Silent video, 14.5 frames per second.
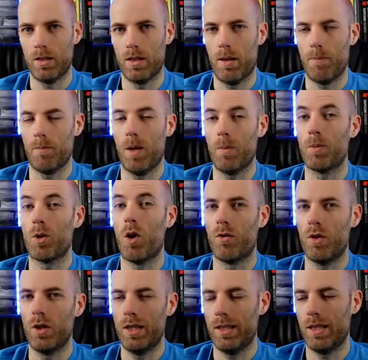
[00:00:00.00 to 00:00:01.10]
I'm
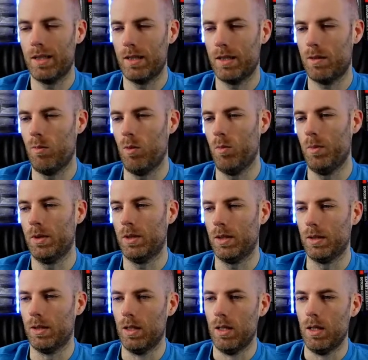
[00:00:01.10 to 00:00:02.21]
comfort eating in this moment,
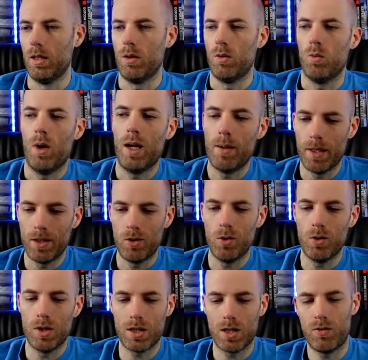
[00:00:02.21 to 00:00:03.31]
and why am I
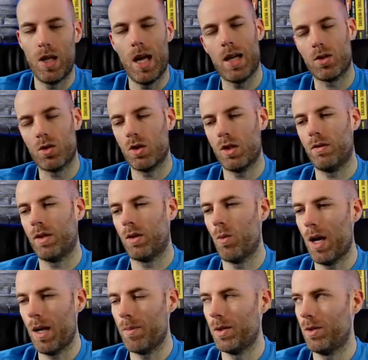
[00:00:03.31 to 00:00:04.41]
doing this? If you ask yourself, like,
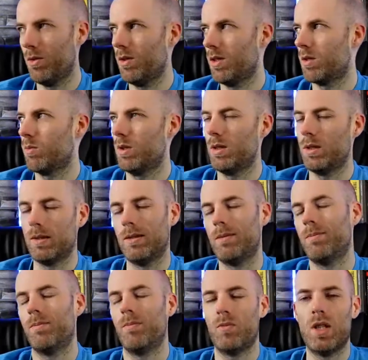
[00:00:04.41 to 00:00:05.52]
why am I doing this? Well,
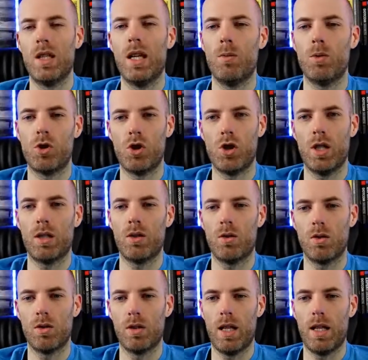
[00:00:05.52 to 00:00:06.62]
today was shit,
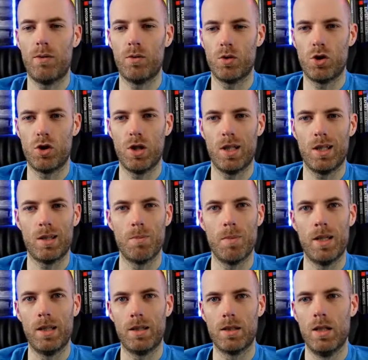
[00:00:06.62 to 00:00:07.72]
or life was shit at the
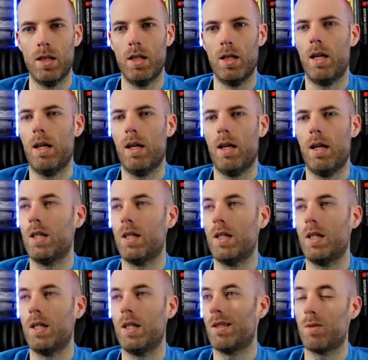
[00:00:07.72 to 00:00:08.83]
minute, and this
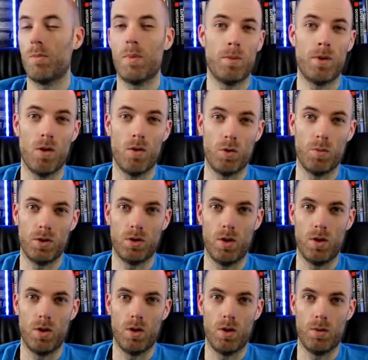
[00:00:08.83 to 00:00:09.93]
just makes me comfortable, so
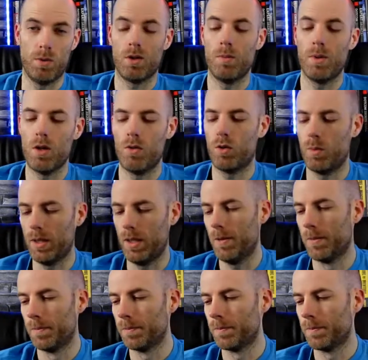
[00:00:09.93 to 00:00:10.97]
I'm just going to be comfortable here.